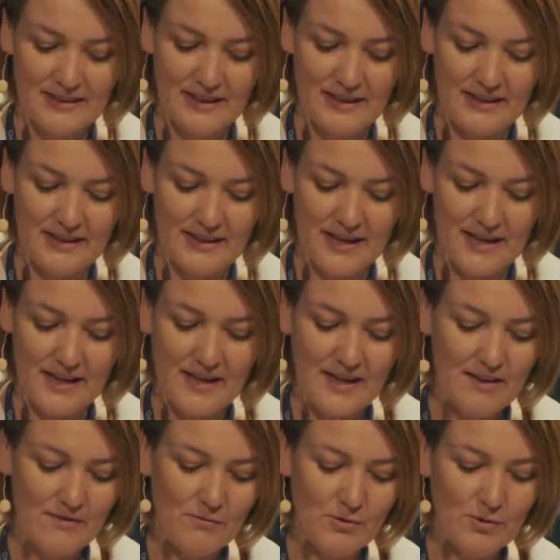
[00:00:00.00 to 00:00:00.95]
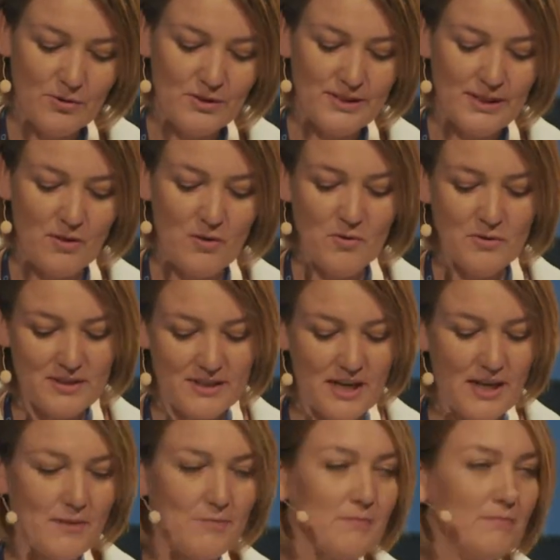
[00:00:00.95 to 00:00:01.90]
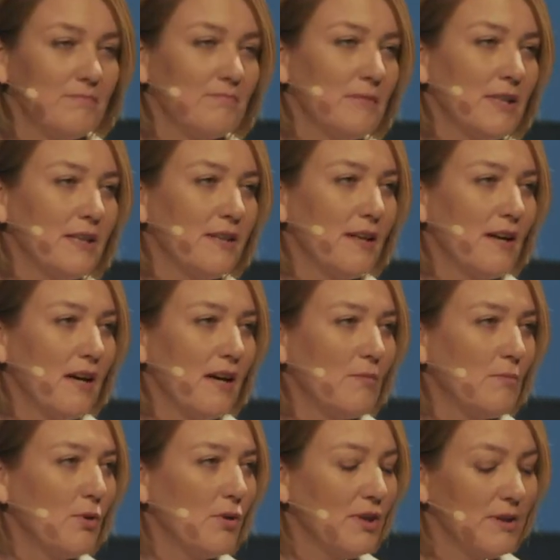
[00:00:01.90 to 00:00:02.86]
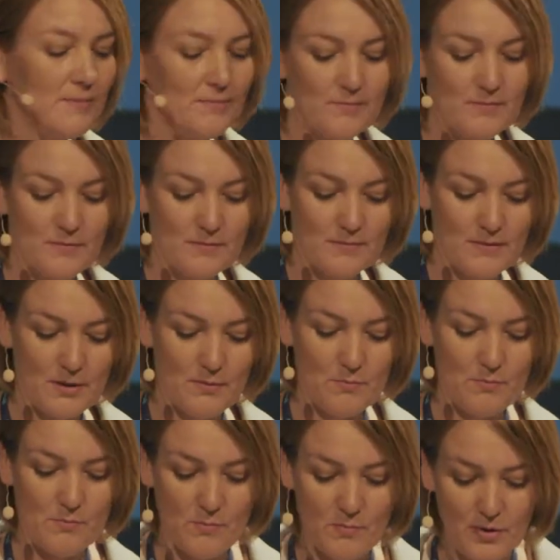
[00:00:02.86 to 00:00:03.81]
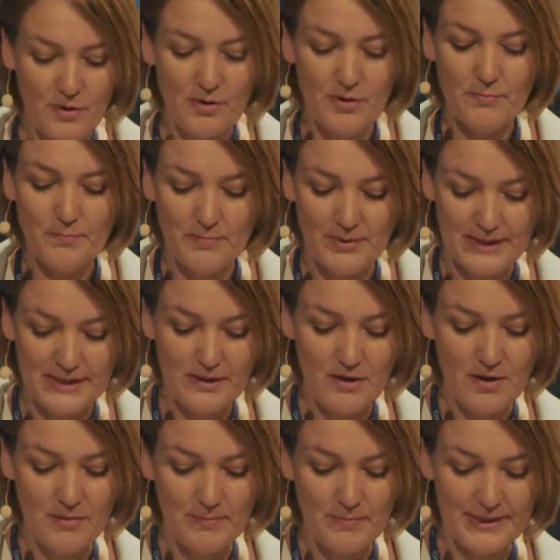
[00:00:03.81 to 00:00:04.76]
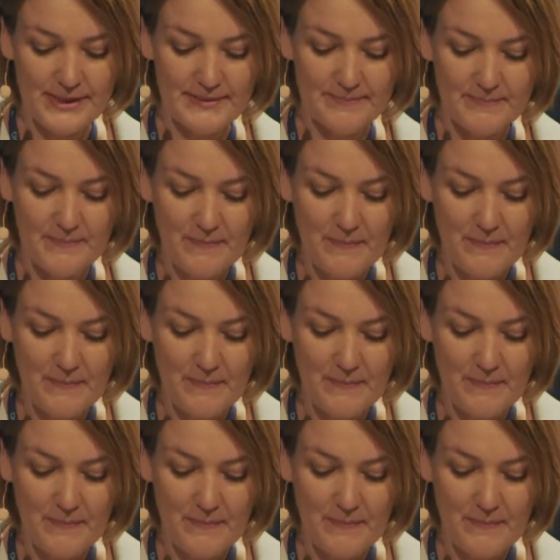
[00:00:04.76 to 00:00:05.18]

and I have worked a long time in a monopoly company.